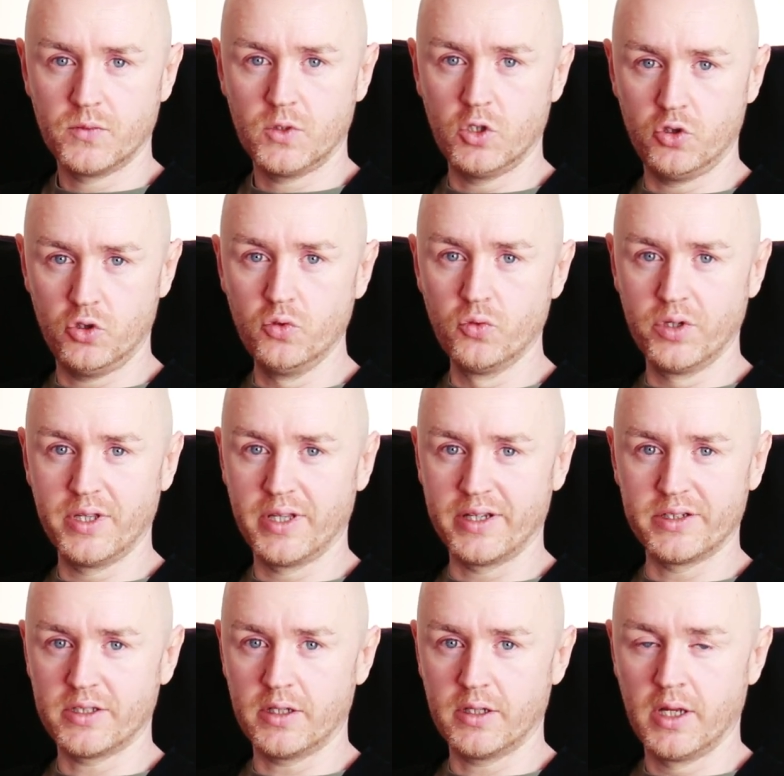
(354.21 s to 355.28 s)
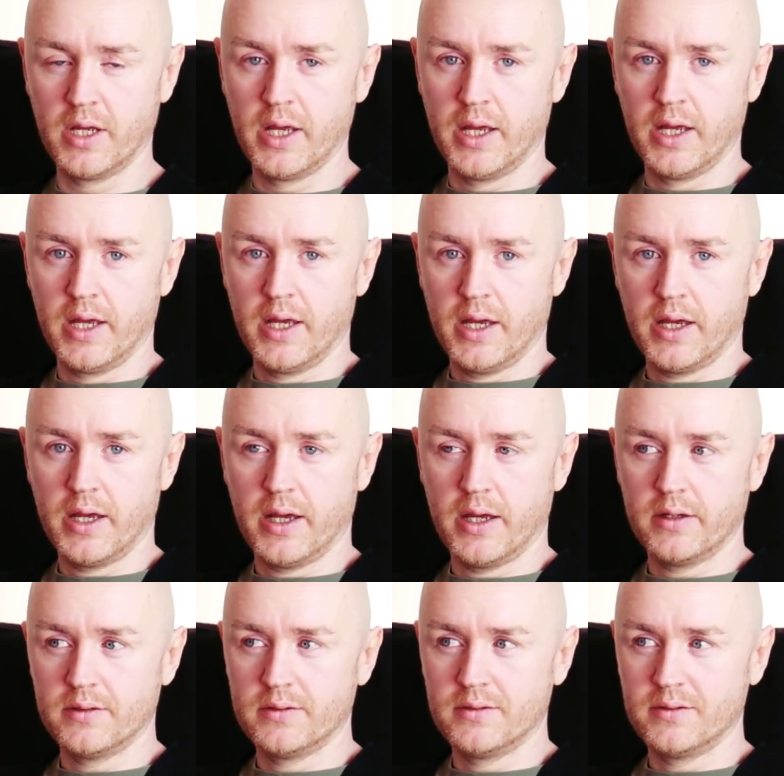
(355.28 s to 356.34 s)
You do realize that
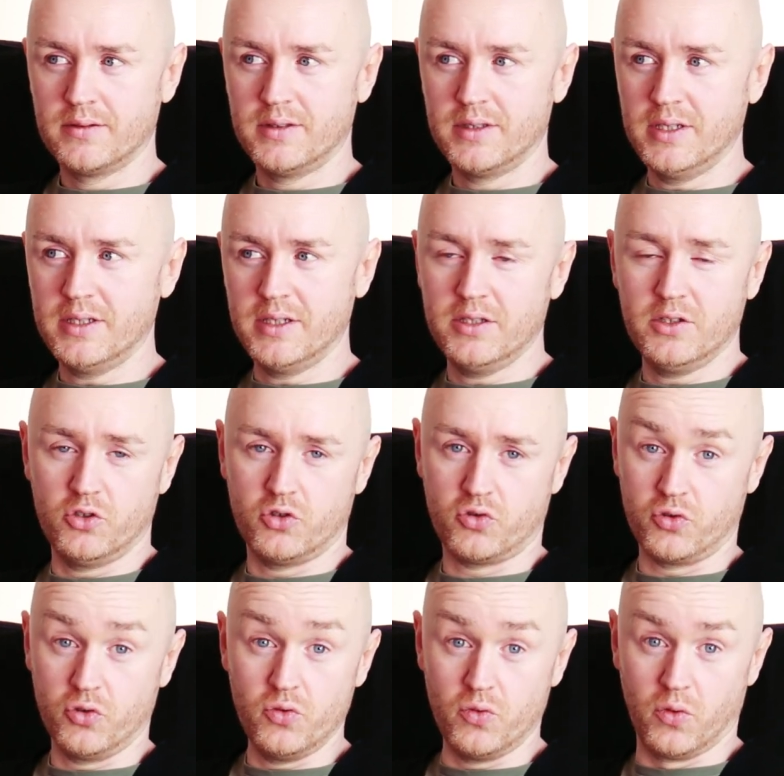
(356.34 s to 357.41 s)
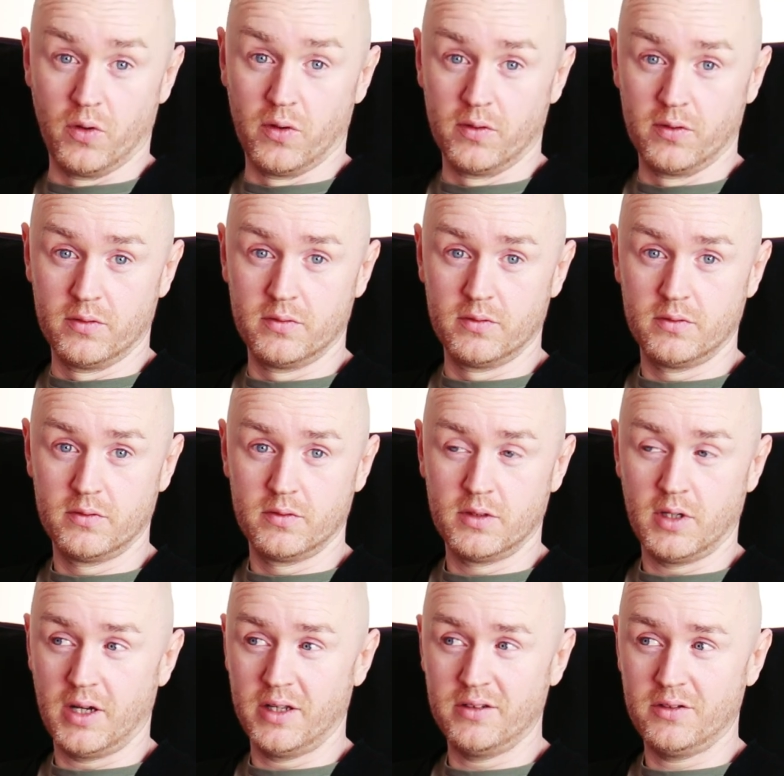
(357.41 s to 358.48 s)
this isn't true,
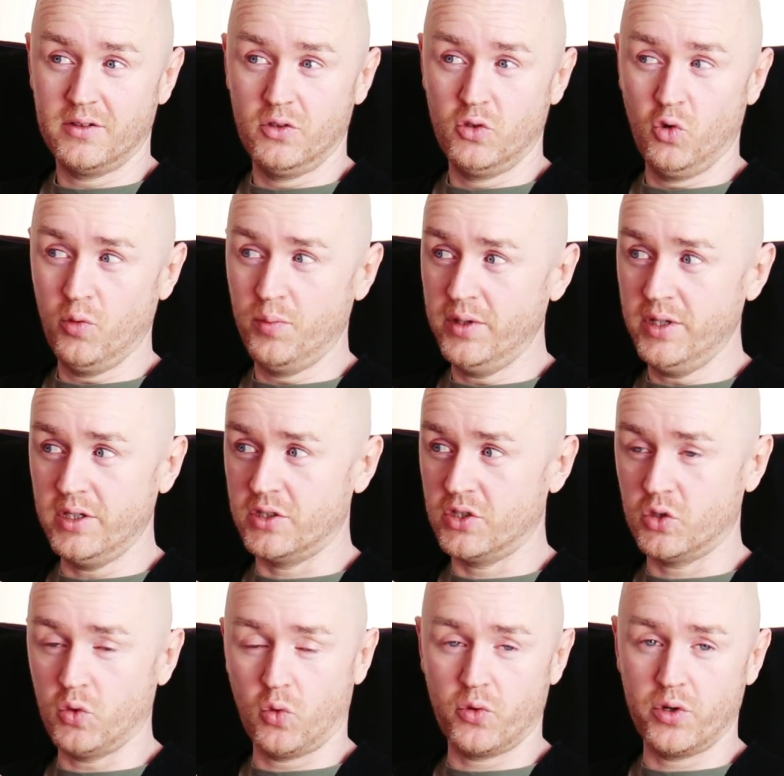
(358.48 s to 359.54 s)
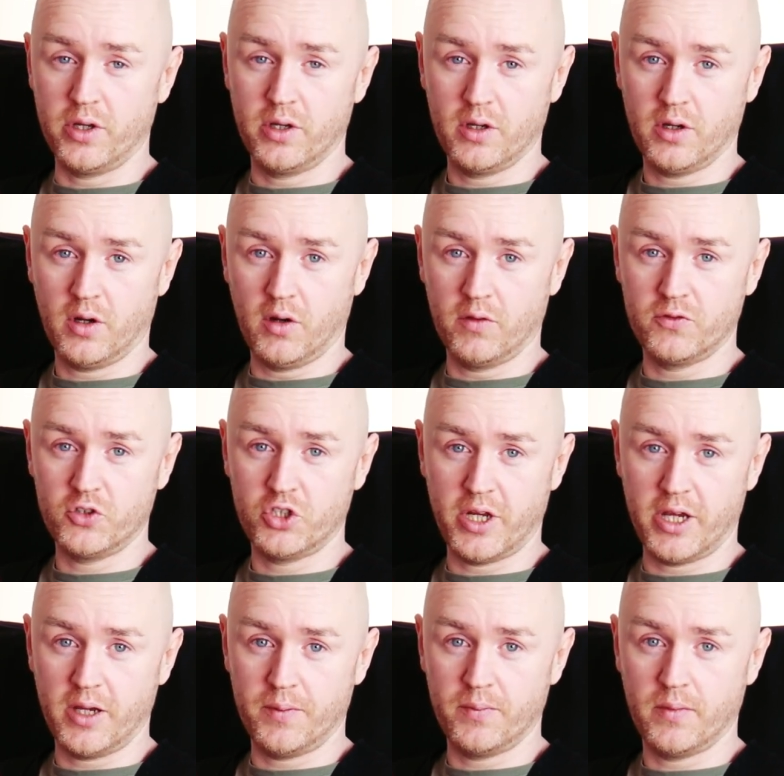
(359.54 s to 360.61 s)
and nobody's story of
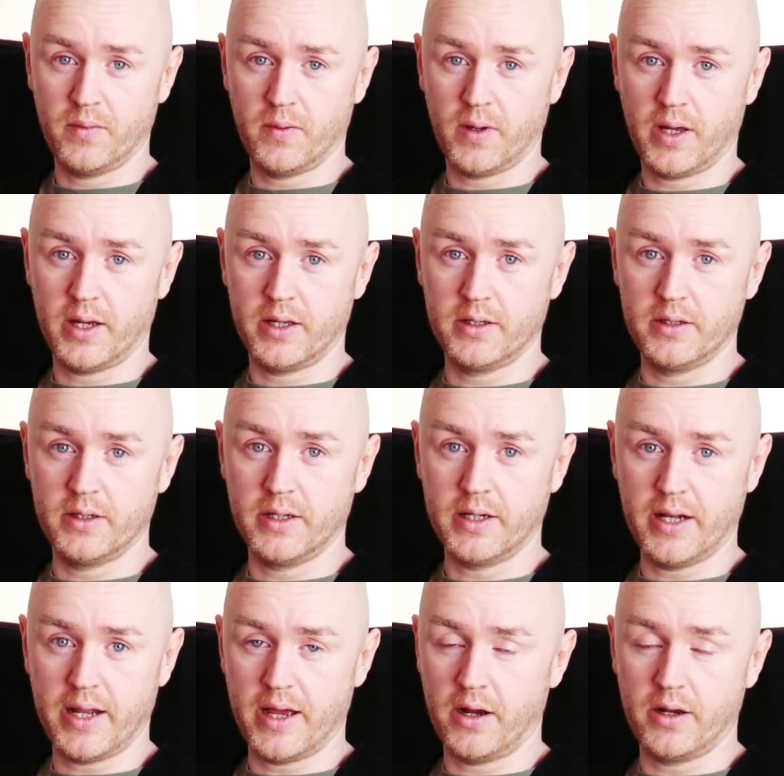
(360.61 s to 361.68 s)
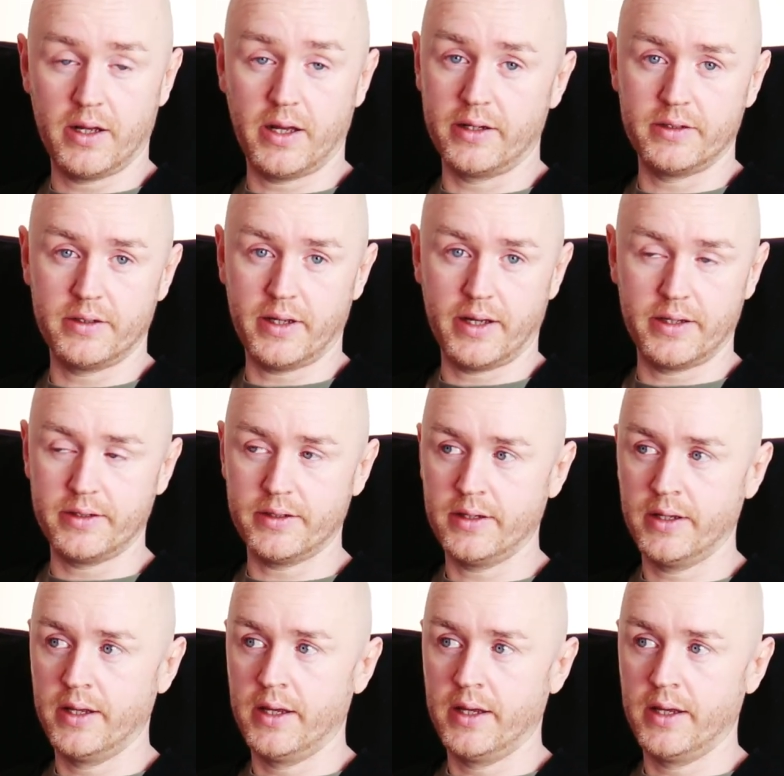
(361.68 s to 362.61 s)
shame and neglect and